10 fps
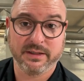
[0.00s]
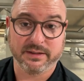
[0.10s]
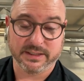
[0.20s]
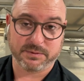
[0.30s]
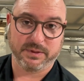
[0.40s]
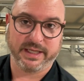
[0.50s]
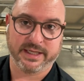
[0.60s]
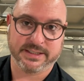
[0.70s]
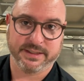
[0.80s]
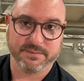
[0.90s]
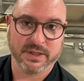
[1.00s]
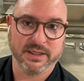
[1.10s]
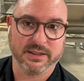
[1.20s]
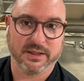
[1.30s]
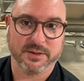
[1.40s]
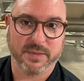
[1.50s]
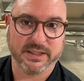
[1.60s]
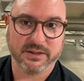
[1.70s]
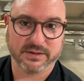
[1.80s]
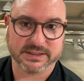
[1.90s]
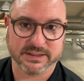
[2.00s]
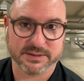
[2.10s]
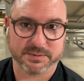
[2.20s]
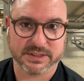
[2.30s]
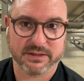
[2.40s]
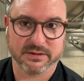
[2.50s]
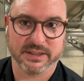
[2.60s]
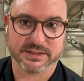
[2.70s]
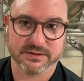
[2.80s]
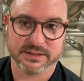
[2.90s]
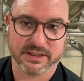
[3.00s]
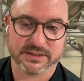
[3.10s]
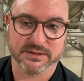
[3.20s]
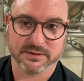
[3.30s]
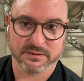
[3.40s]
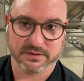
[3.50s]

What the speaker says: This one has it. Now you might notice that this particular Husker is also